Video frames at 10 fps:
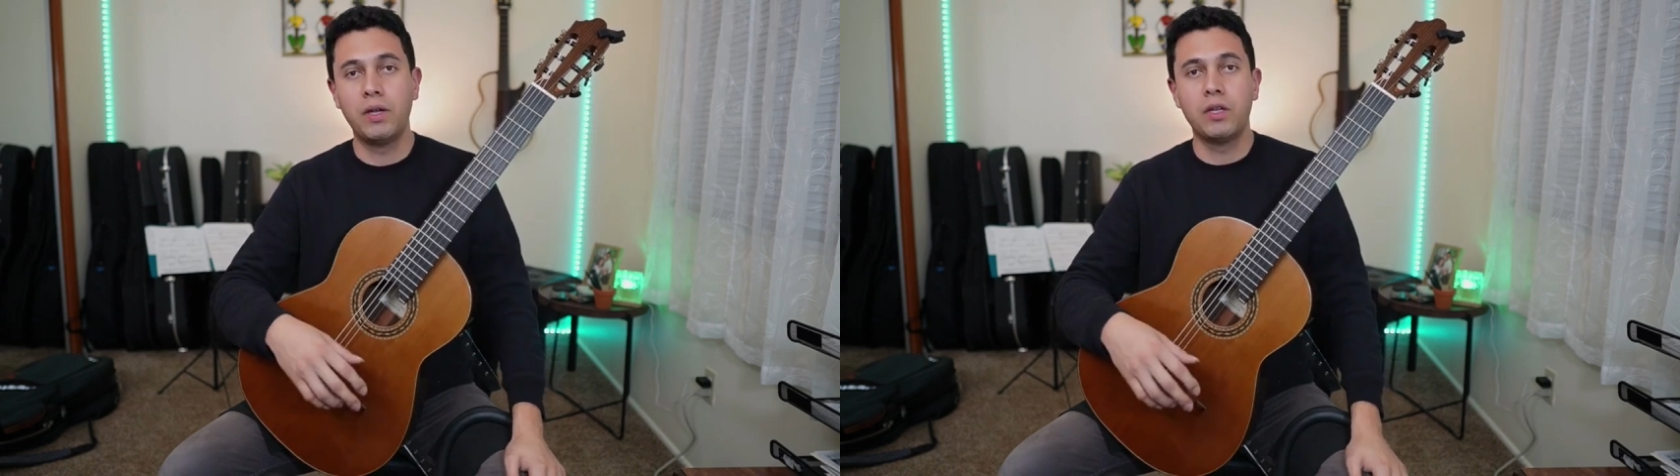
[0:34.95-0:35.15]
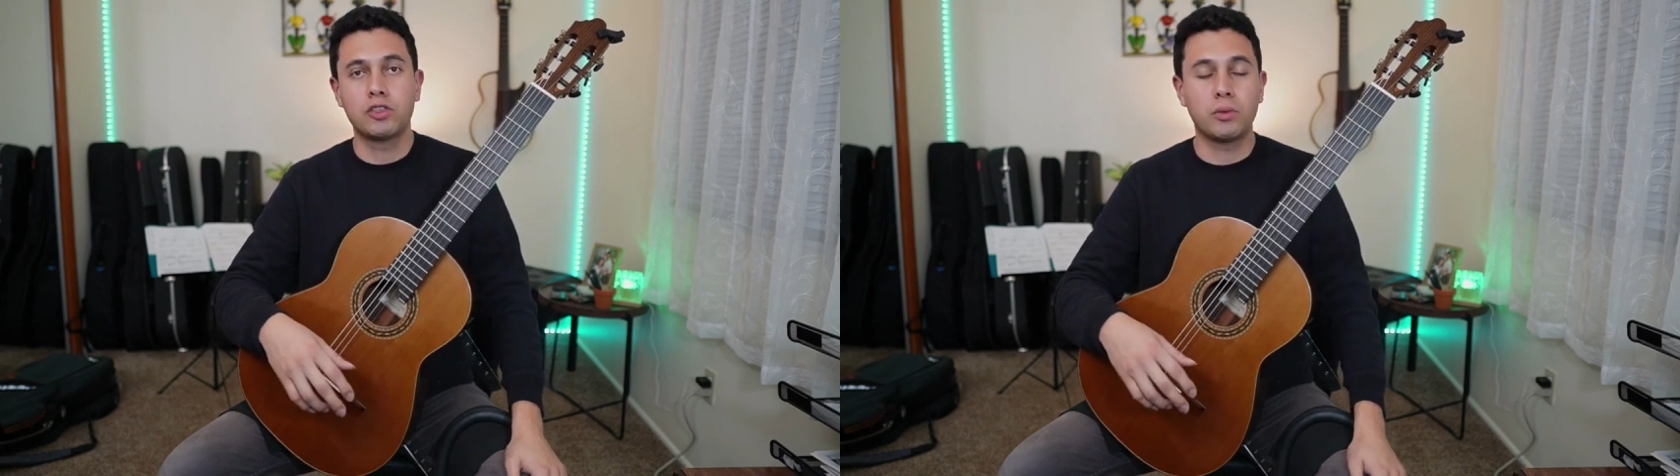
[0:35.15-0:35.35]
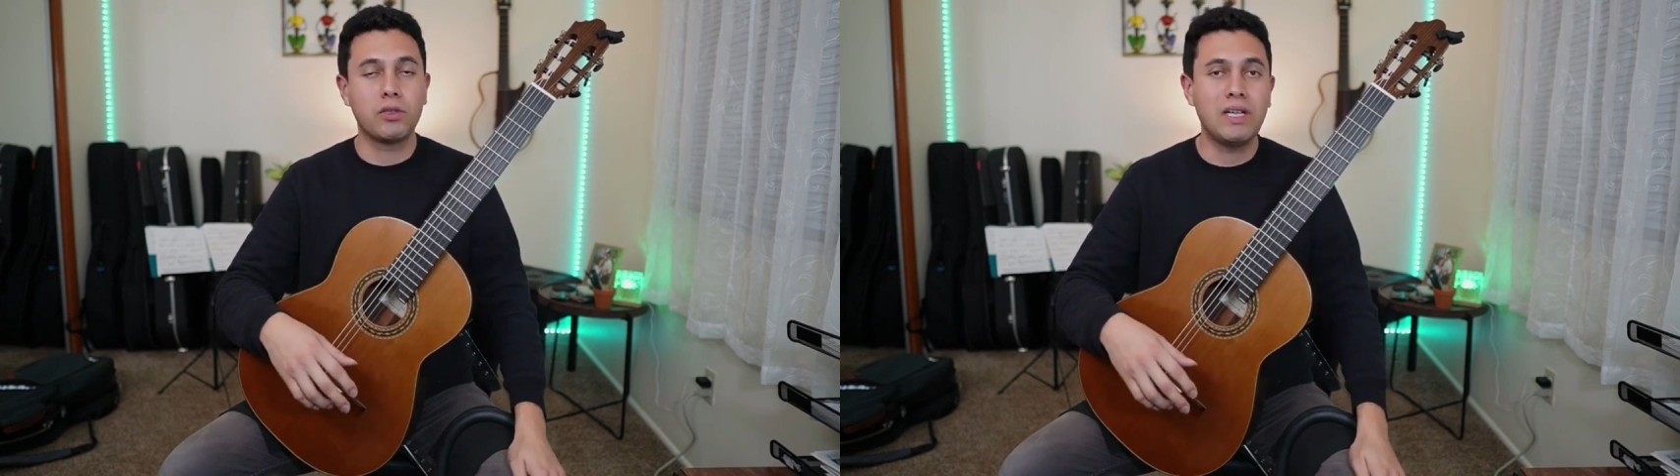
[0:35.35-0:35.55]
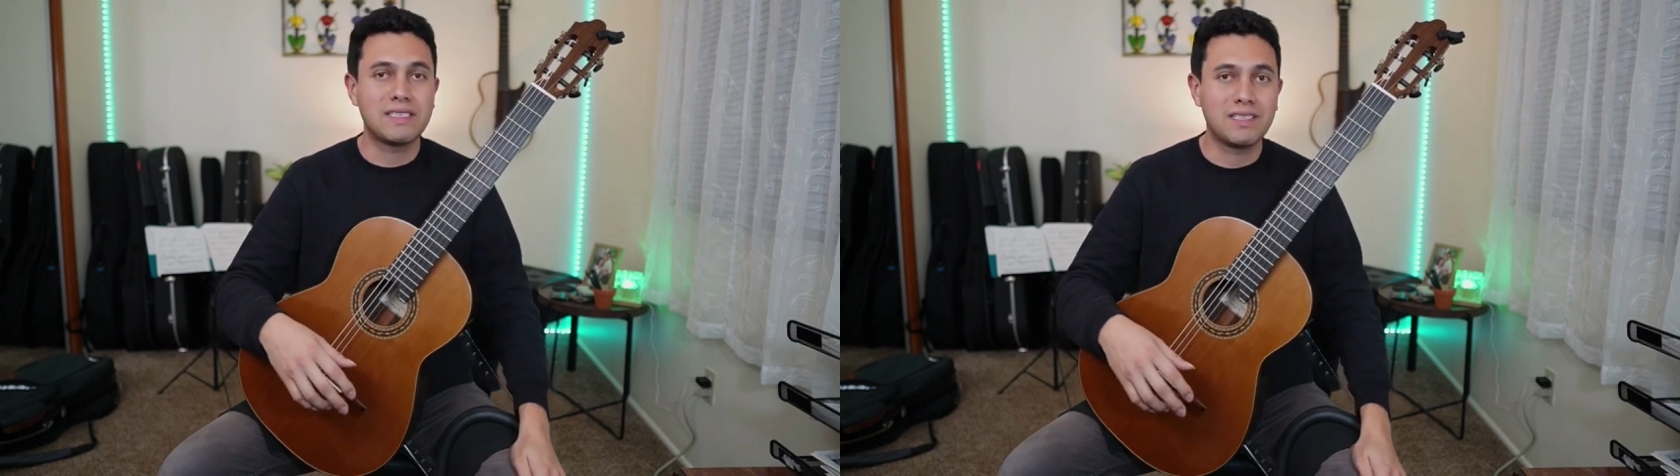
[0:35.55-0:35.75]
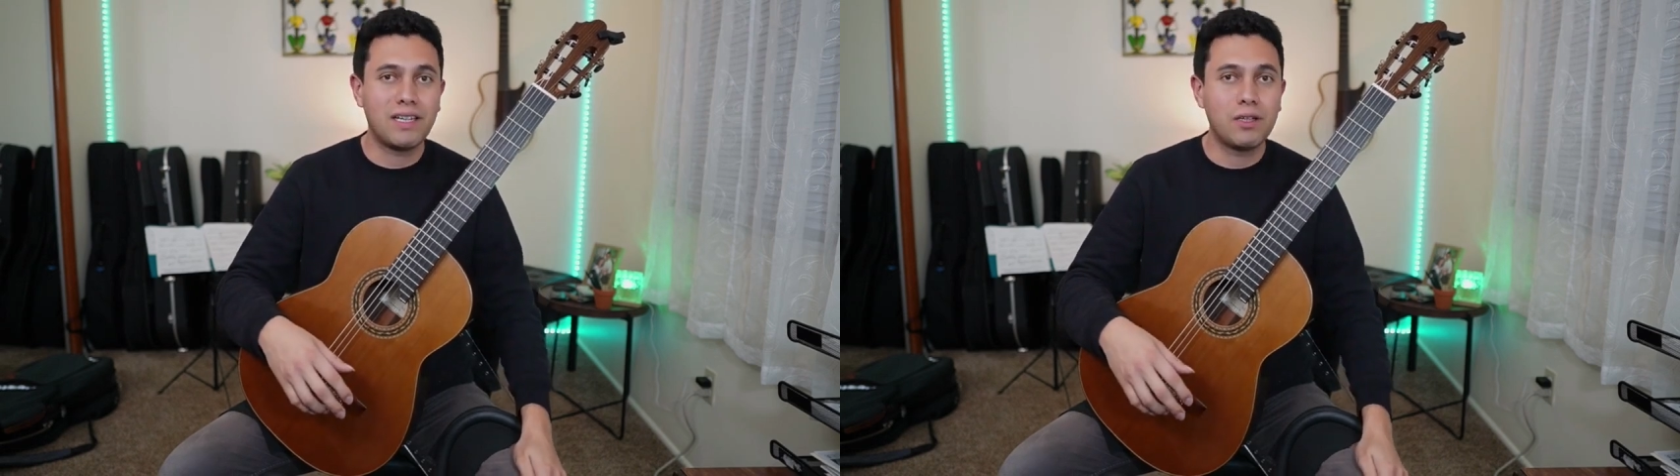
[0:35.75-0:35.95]
So we're going to
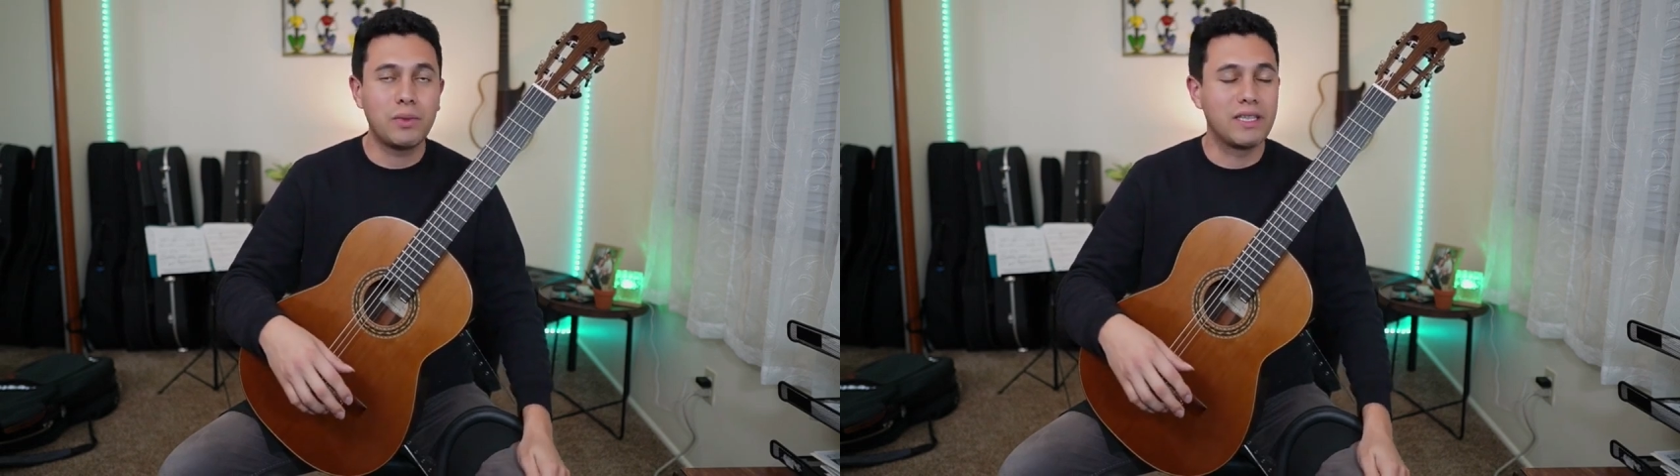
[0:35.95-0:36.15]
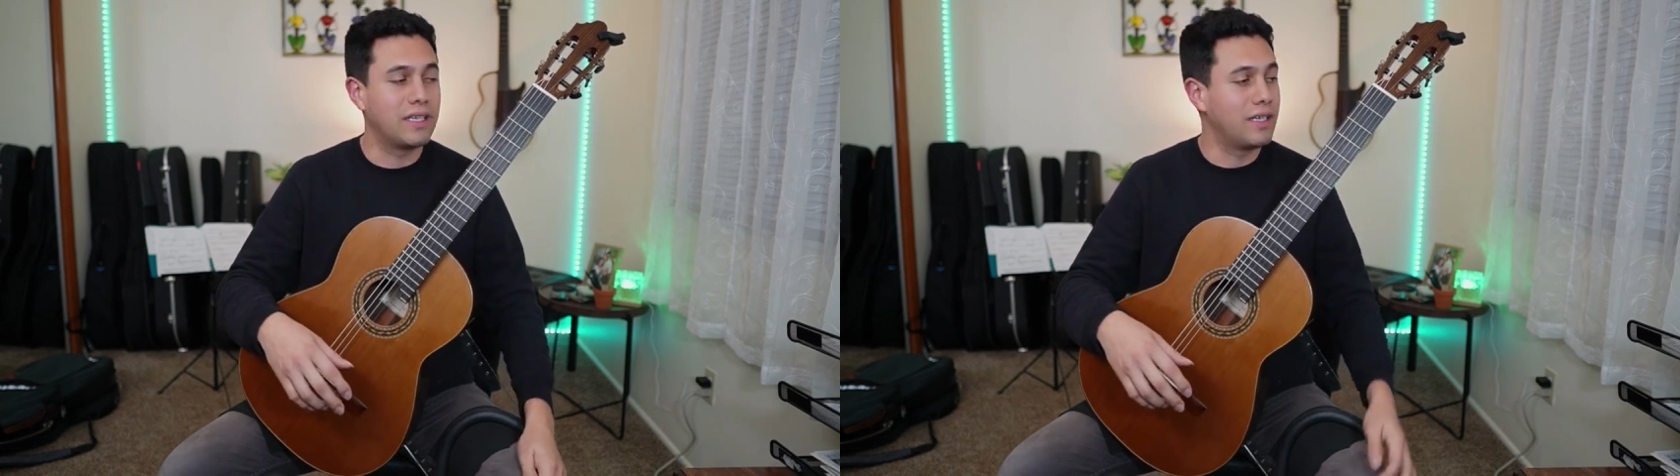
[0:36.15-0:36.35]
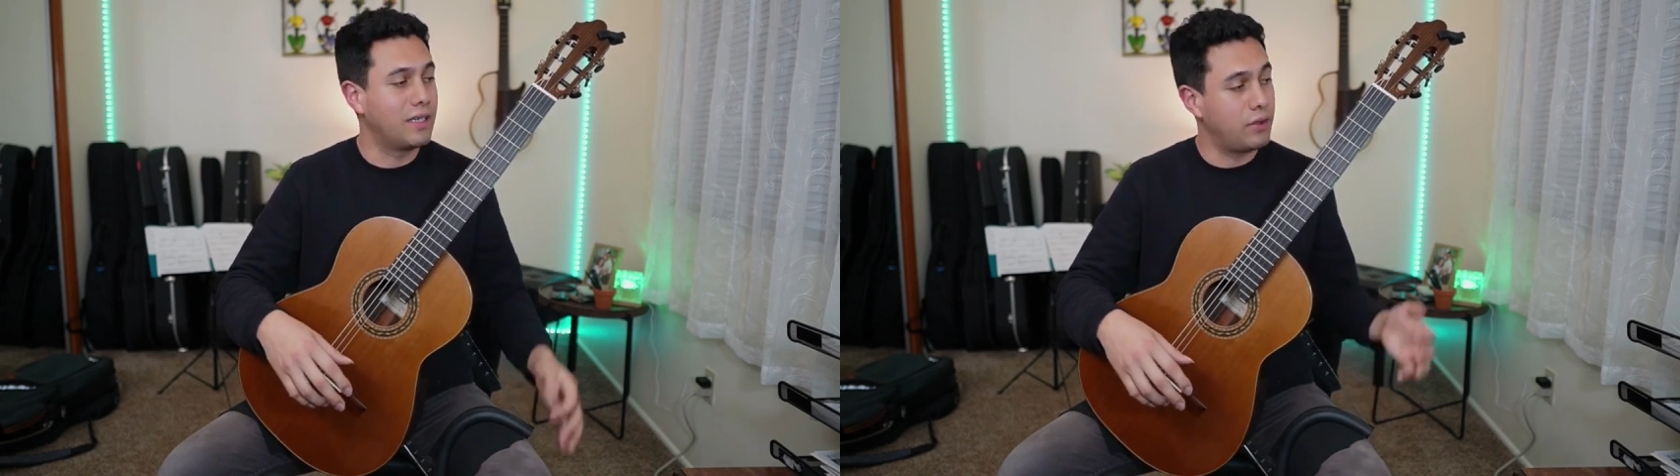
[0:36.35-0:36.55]
start with the